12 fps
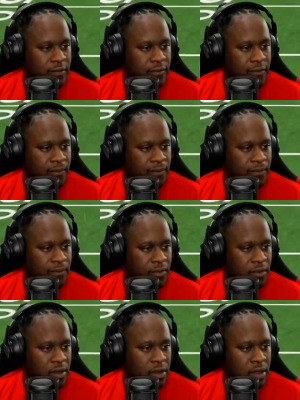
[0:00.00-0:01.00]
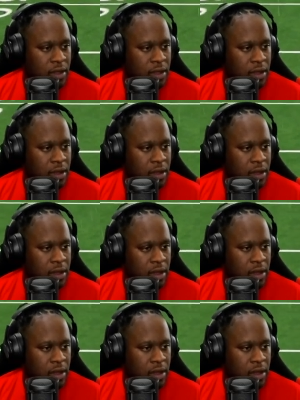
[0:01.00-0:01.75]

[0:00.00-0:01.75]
No one is speaking in this clip.